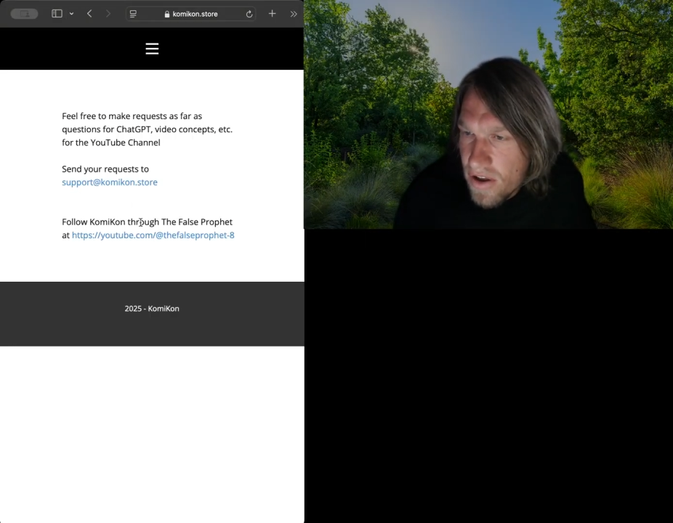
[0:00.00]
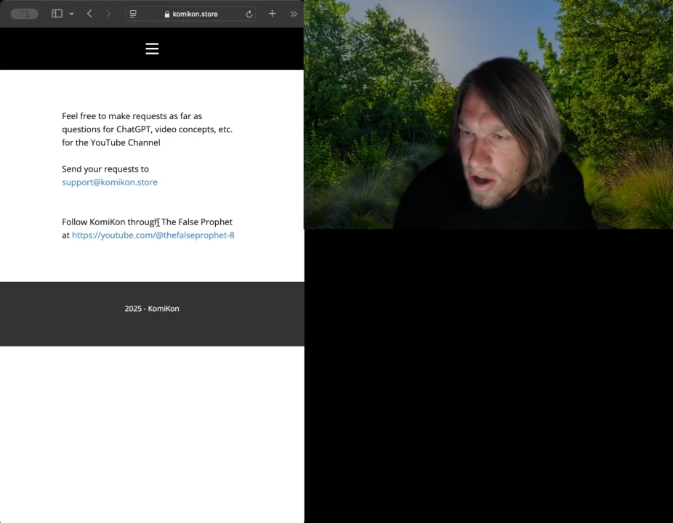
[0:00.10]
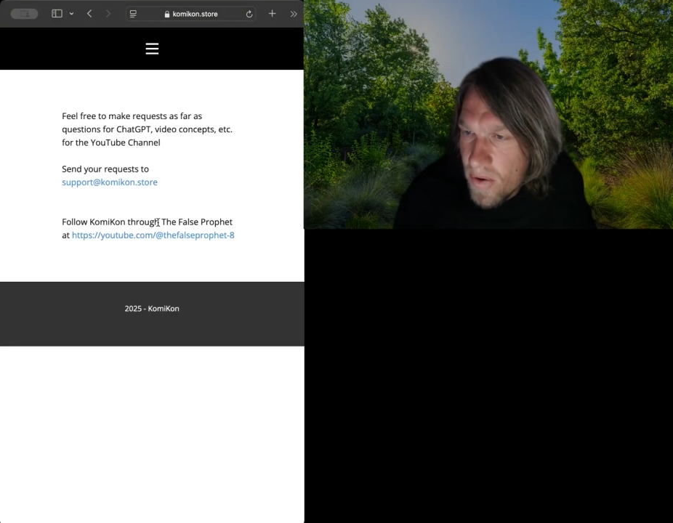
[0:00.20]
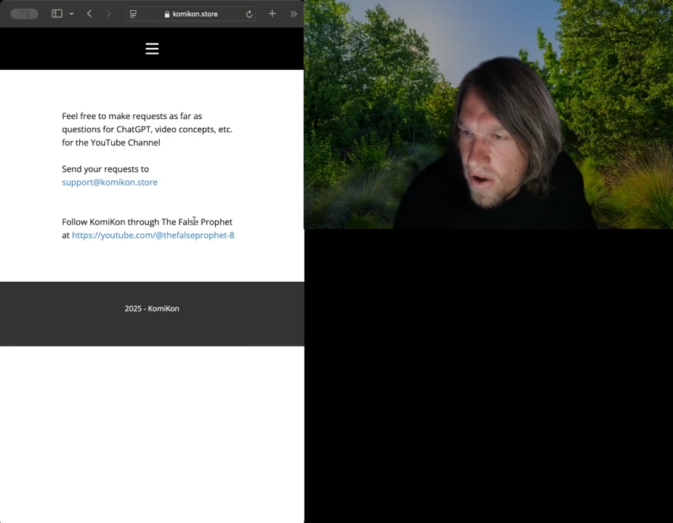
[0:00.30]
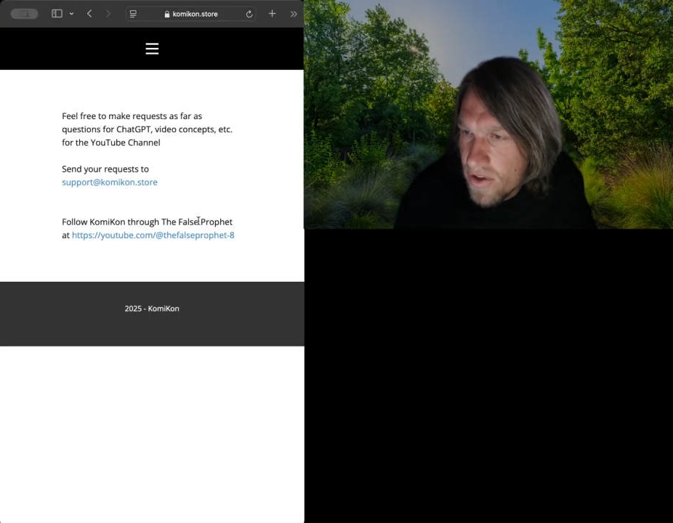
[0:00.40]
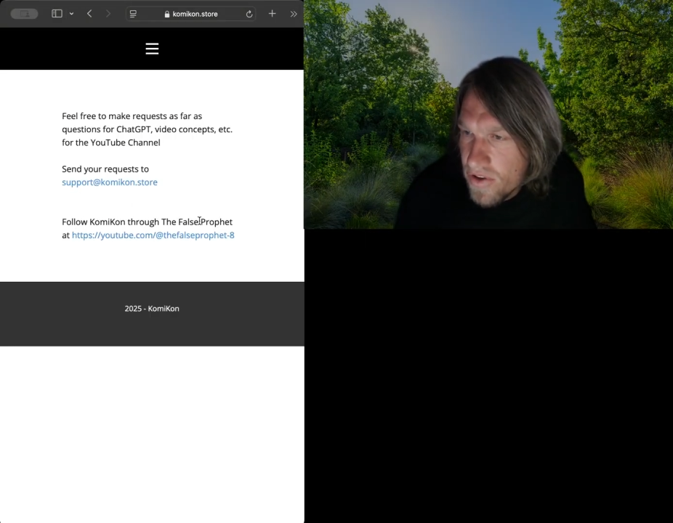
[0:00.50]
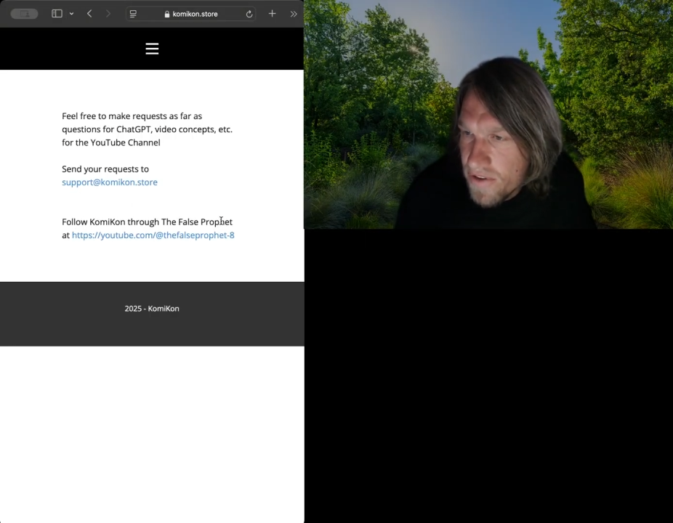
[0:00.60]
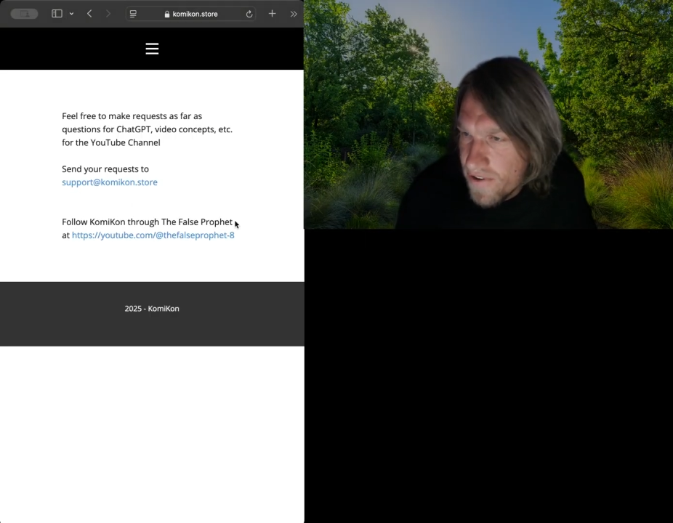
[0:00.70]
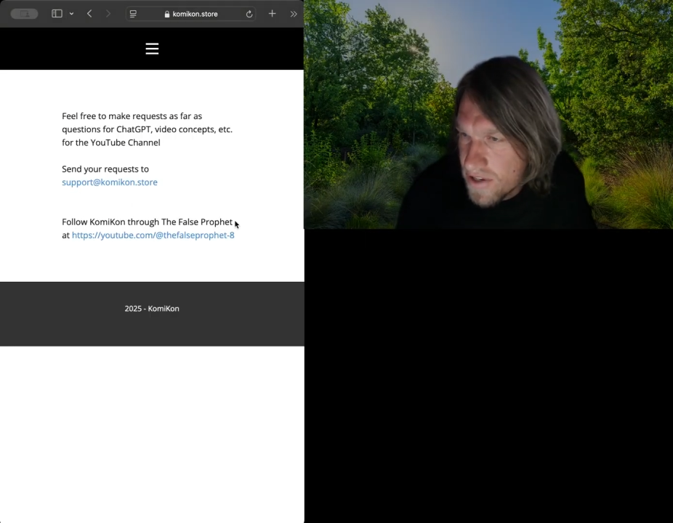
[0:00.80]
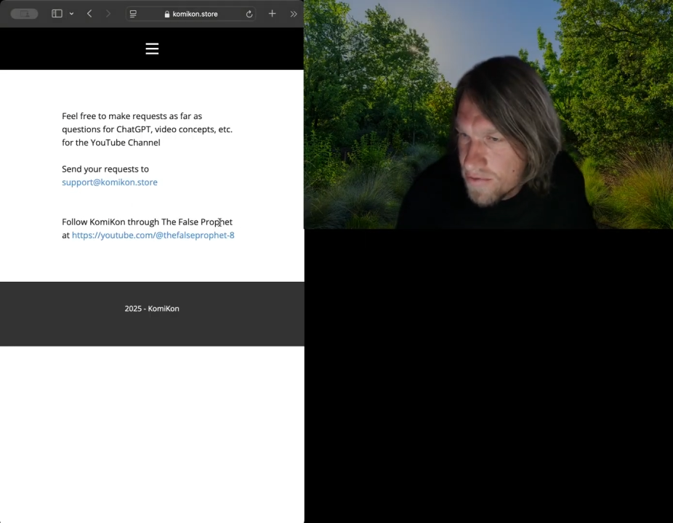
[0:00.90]
KomiKon through the
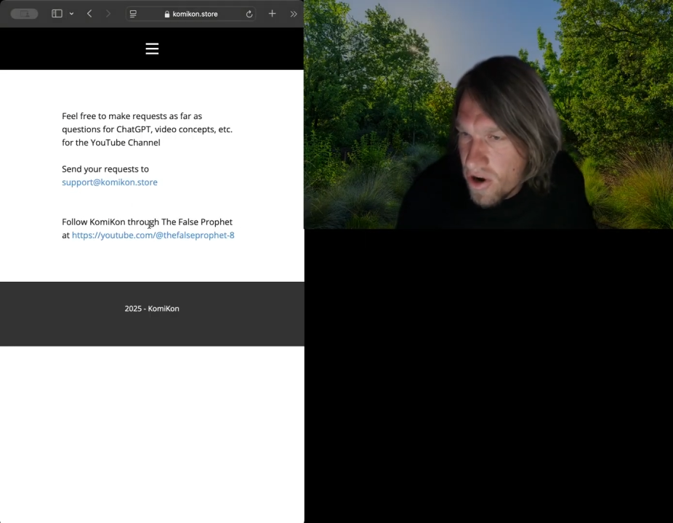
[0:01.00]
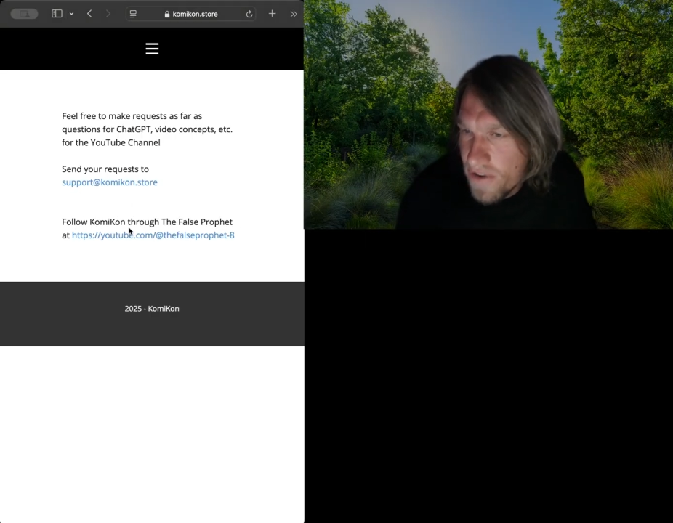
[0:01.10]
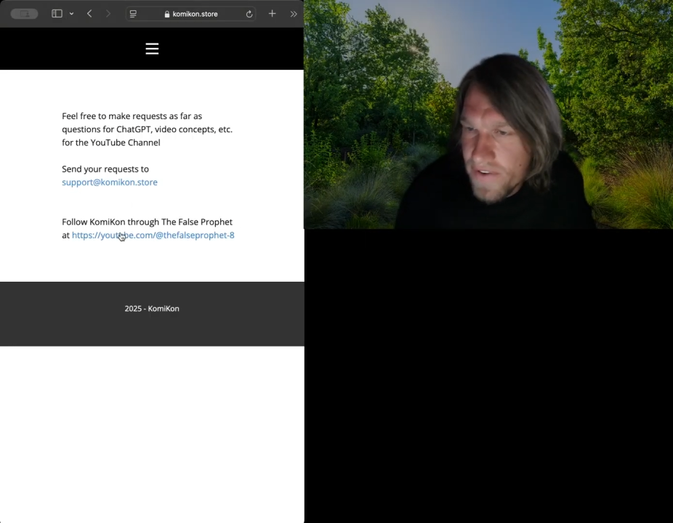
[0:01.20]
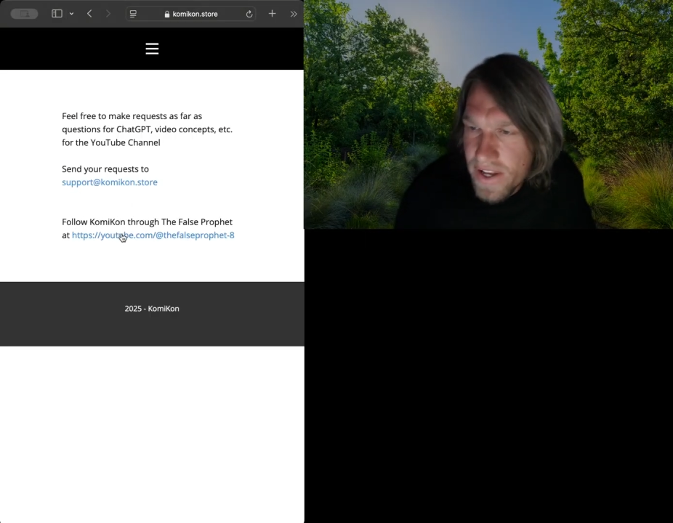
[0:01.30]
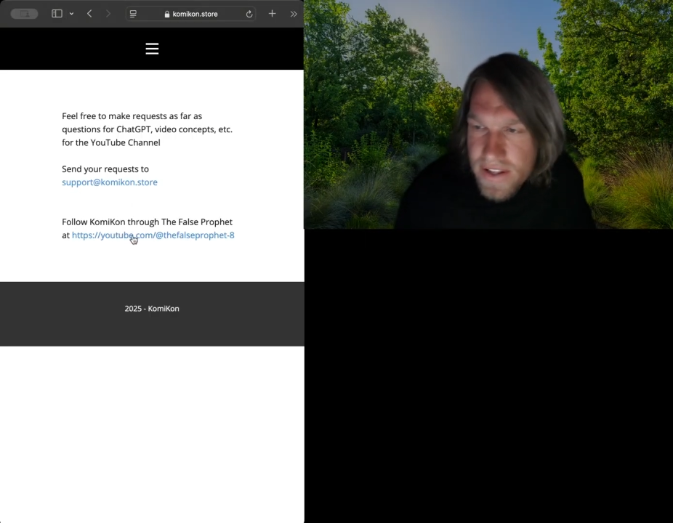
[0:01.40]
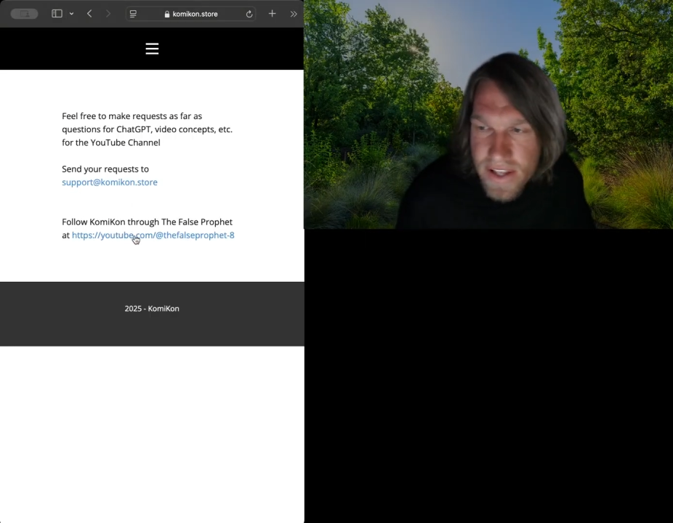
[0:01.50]
false prophet,